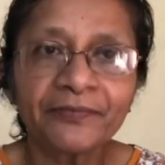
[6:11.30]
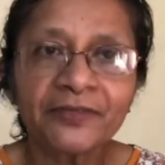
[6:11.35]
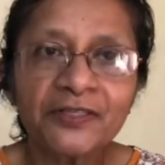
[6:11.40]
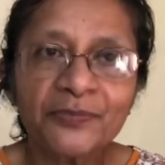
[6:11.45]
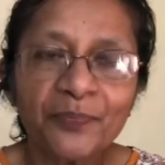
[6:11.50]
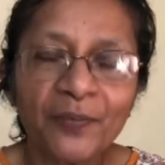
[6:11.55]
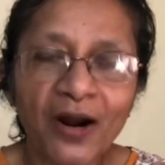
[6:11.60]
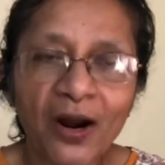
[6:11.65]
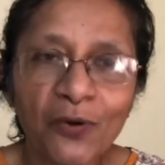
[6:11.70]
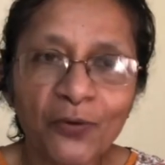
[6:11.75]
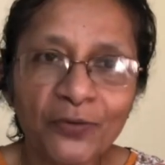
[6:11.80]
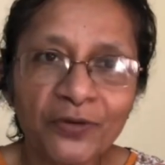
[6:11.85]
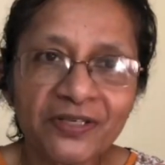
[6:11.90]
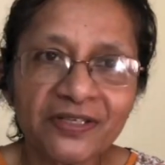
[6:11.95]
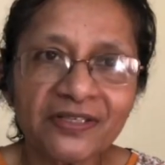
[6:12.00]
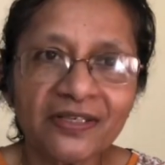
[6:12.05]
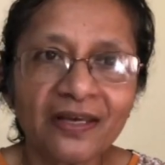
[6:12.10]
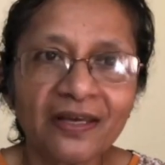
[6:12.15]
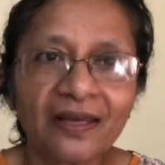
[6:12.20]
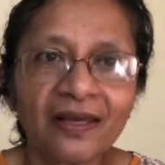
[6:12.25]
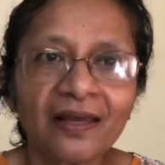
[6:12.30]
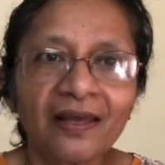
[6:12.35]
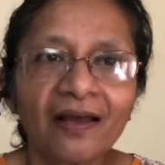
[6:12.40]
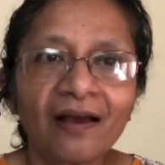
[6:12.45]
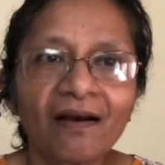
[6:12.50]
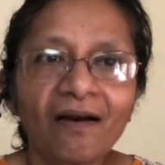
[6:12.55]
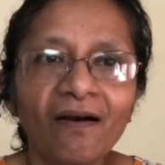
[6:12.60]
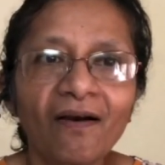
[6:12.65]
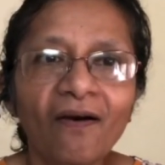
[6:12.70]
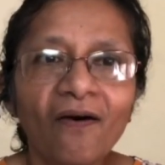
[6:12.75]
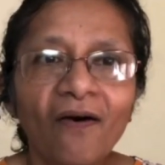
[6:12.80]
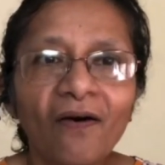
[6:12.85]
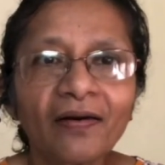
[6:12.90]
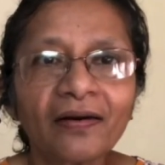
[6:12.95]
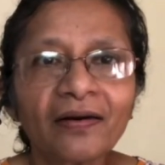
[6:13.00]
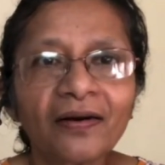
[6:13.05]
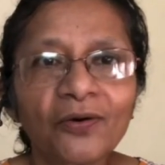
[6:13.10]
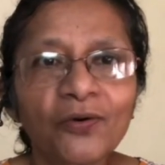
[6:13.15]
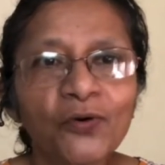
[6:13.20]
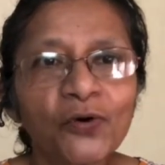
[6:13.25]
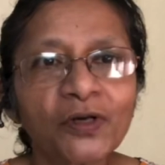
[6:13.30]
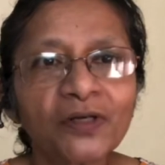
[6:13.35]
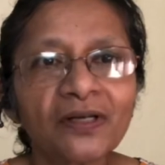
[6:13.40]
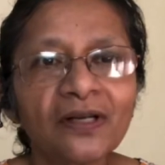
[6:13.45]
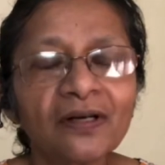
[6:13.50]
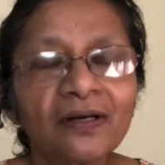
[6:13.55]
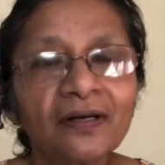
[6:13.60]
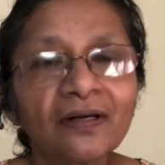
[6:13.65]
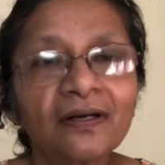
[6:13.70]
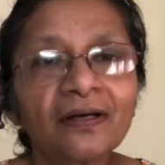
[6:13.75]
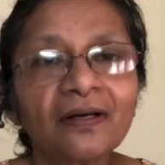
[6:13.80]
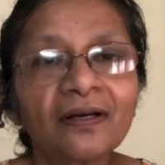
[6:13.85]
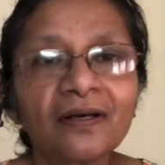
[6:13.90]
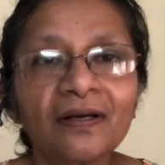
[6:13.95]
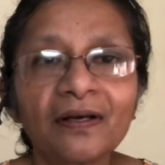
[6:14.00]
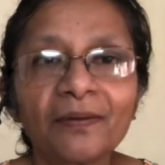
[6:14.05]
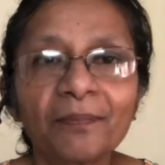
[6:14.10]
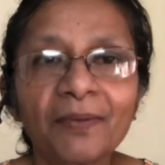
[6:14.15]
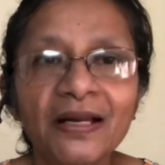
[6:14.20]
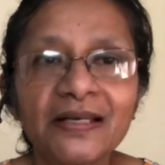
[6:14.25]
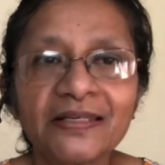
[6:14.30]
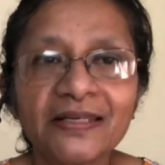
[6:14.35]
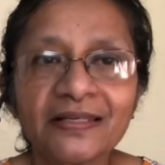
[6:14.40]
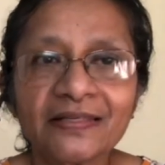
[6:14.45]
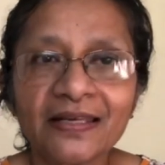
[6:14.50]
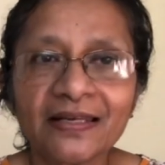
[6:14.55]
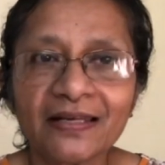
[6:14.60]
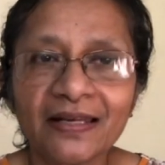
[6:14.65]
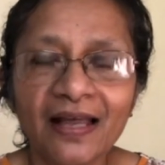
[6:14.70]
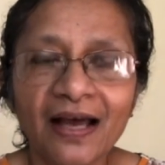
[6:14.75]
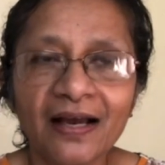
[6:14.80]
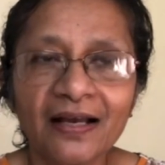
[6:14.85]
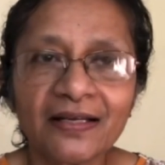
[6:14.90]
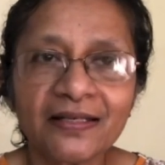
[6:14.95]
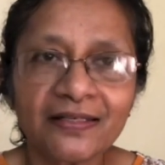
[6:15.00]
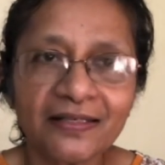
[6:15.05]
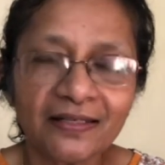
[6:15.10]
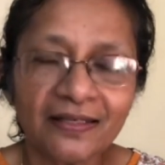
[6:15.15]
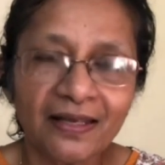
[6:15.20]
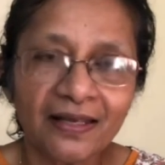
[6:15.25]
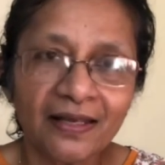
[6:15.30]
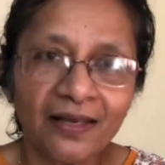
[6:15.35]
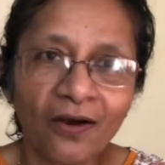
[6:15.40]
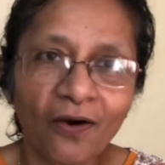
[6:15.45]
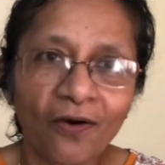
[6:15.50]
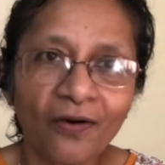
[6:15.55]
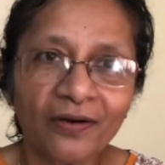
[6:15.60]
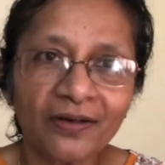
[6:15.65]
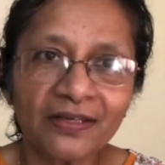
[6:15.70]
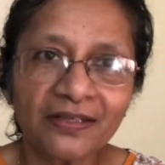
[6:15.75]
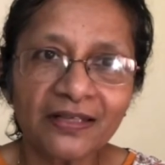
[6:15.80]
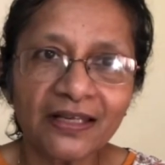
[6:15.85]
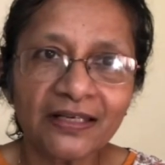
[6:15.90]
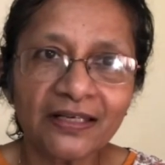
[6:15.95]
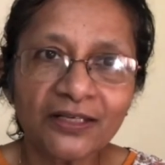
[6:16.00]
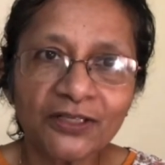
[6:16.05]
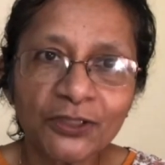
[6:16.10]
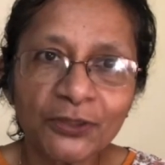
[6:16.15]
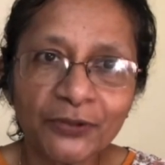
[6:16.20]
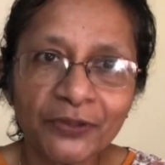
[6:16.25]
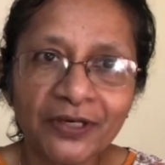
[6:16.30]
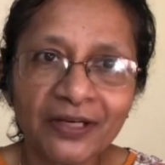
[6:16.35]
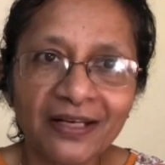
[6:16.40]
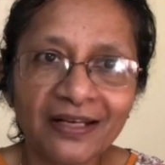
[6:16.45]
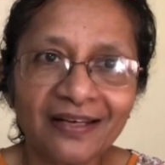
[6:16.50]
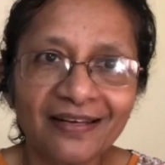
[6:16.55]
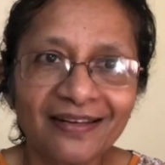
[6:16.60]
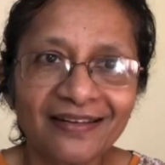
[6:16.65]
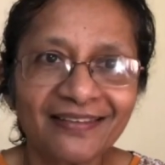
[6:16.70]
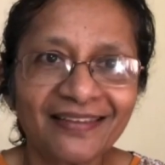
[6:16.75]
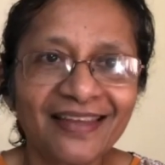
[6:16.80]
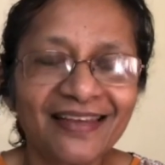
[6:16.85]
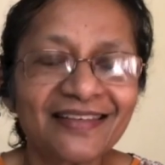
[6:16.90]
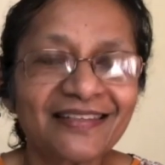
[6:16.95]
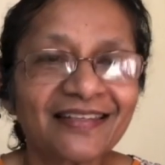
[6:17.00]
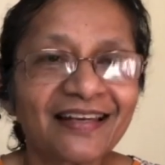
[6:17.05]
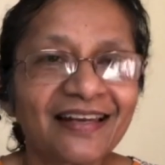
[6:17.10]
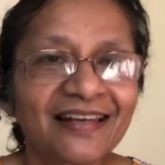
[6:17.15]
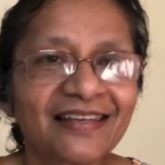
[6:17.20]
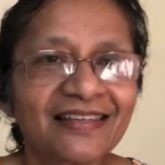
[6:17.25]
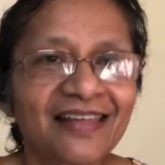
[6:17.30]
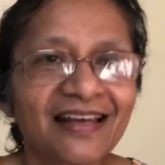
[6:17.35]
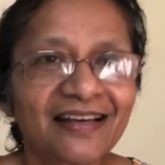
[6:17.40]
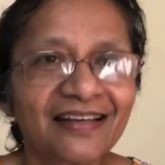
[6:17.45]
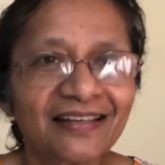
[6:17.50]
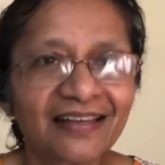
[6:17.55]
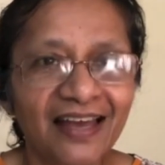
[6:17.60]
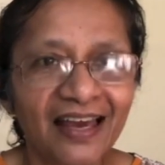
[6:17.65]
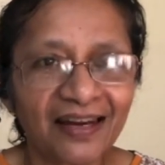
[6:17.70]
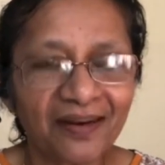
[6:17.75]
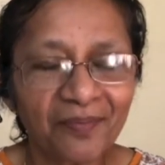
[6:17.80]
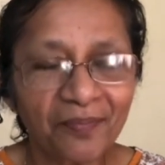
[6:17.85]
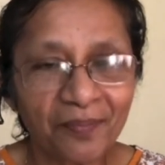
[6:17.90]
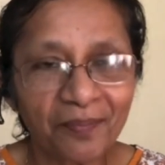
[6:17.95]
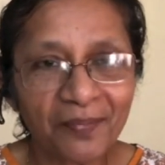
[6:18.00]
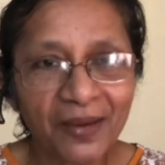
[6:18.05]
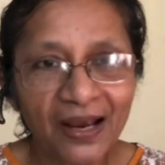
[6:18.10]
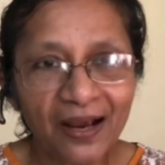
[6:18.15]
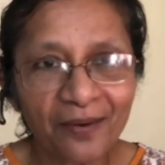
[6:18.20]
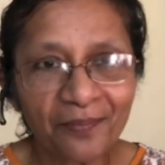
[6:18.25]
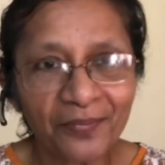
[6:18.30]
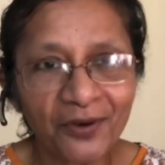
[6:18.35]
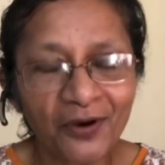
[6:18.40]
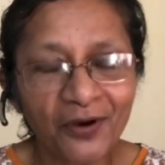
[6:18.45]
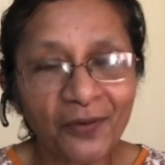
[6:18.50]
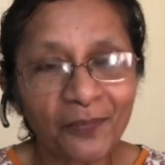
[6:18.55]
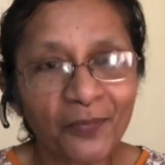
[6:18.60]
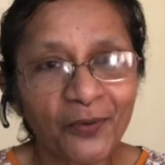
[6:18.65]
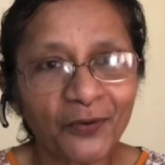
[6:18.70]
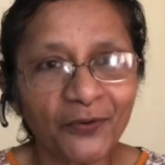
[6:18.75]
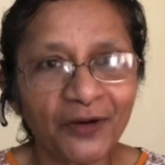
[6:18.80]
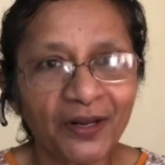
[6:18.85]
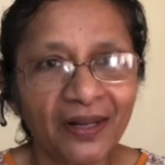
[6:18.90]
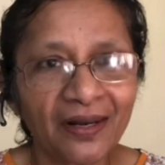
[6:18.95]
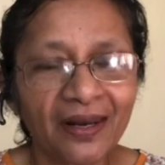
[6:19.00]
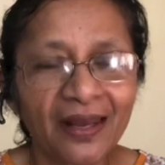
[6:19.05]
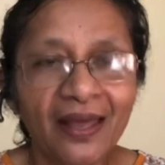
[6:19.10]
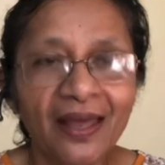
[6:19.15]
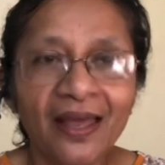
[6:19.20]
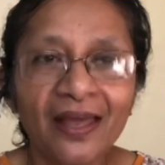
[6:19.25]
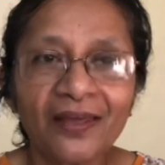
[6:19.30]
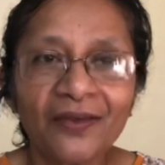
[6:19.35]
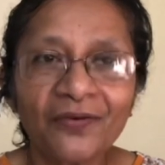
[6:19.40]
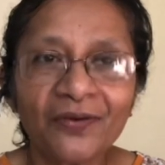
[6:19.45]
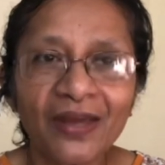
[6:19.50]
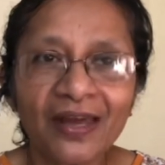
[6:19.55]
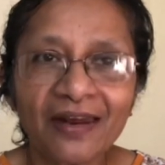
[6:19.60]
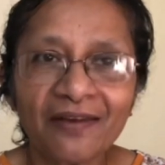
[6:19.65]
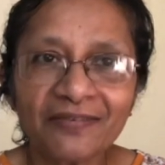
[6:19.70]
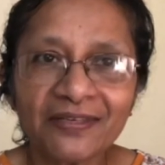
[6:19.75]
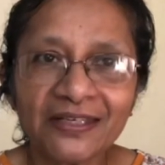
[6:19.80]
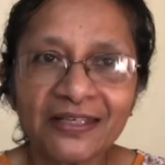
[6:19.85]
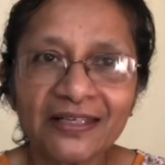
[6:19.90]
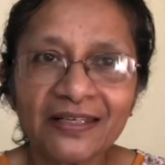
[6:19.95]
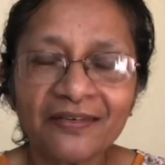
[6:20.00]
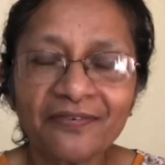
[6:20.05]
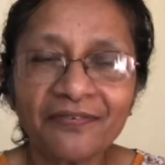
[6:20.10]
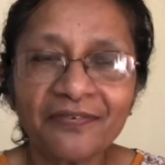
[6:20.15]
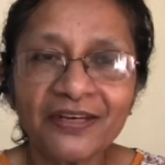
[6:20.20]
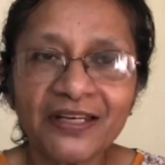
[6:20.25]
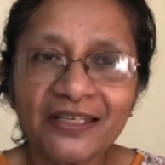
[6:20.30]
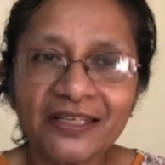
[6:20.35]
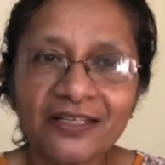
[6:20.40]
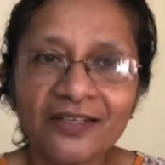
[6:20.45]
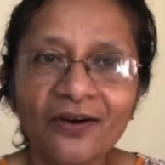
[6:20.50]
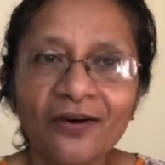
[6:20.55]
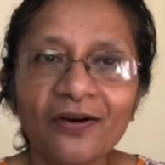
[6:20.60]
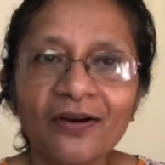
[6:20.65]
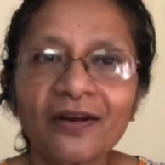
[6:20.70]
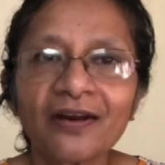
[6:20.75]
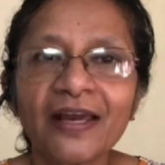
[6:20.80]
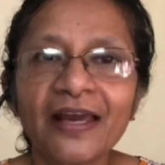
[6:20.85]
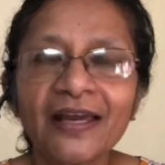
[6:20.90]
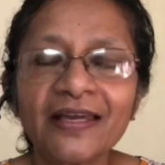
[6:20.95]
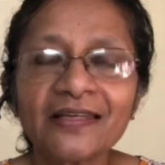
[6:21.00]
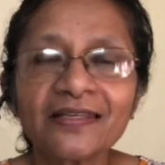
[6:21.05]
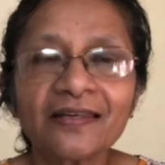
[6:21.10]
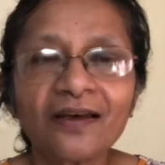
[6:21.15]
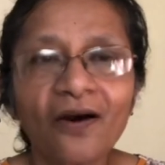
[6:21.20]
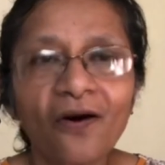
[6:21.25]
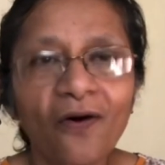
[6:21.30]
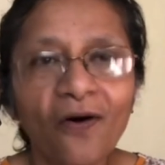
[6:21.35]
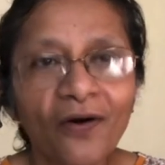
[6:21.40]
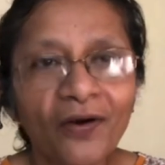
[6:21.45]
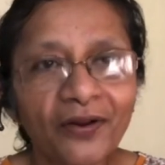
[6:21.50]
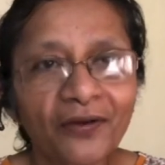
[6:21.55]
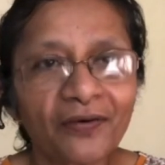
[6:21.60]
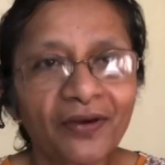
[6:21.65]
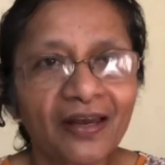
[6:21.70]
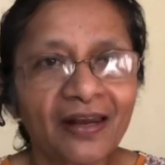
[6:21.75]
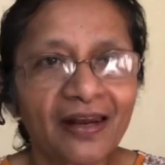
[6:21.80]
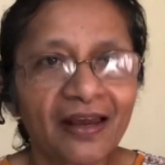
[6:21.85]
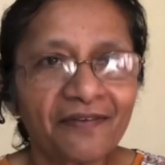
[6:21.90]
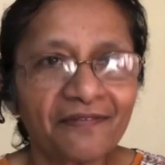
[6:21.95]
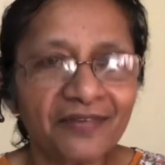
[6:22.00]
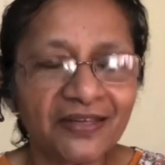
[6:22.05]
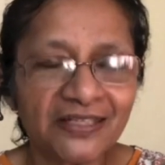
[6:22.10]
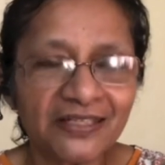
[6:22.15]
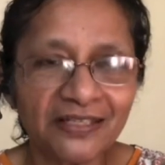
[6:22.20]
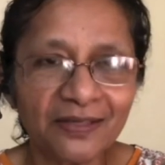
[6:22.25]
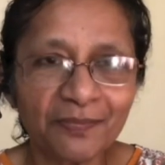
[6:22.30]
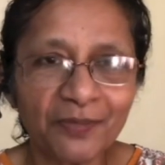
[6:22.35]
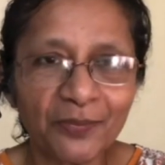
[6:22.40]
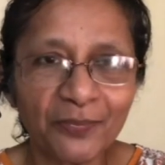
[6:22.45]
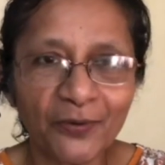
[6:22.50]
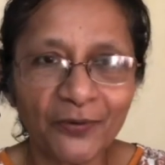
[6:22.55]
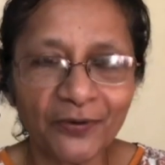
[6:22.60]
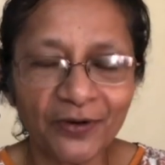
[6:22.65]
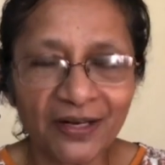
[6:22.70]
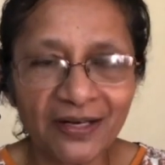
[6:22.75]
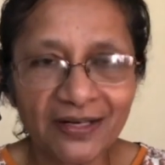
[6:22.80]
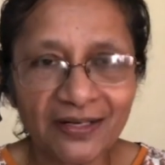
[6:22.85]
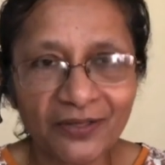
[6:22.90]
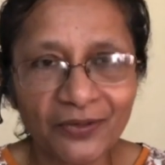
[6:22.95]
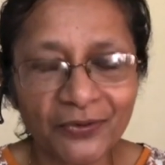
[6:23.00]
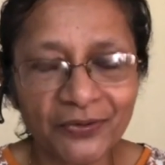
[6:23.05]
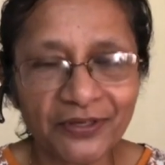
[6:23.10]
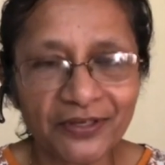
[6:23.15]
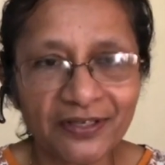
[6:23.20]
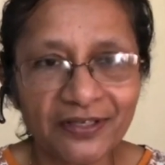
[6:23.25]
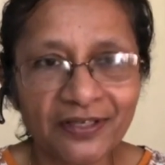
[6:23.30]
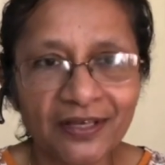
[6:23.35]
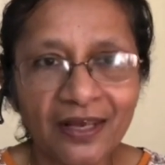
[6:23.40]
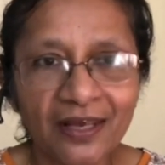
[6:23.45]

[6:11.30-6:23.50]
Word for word: sprouts or cooked pulses and dals or the chundal, things like that can become your protein. You can have chicken, fish or eggs or you can have vegetable protein sources.